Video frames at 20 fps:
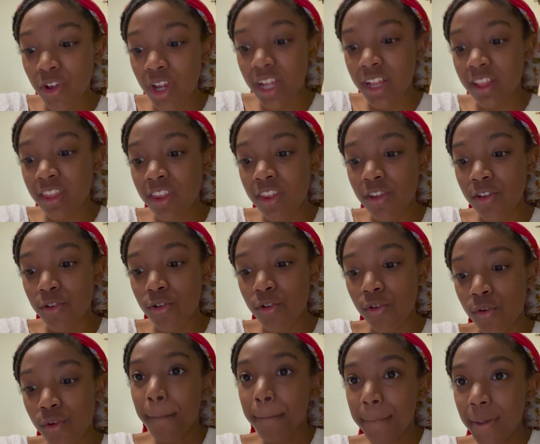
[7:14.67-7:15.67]

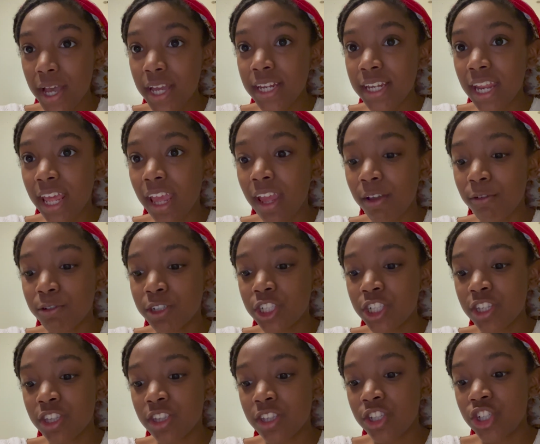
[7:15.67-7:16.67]
into Monday, which
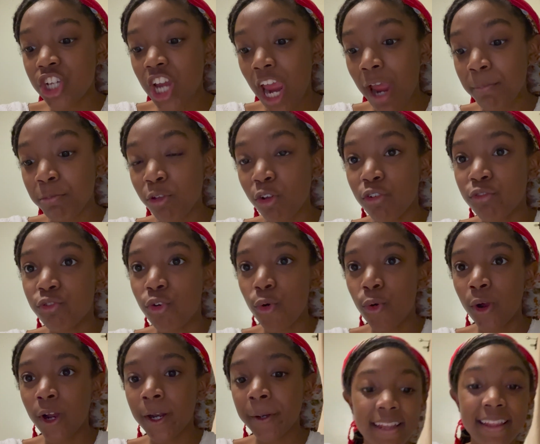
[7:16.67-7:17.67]
is chapter
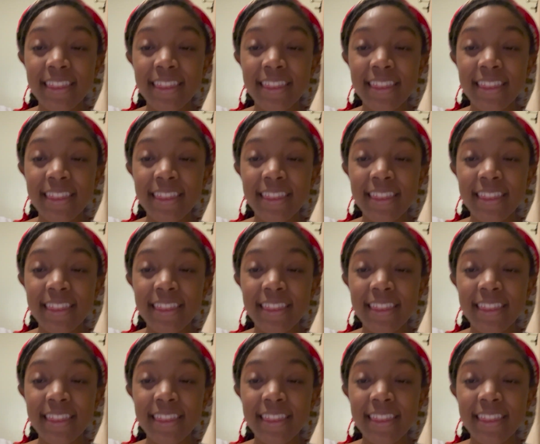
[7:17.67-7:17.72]
4.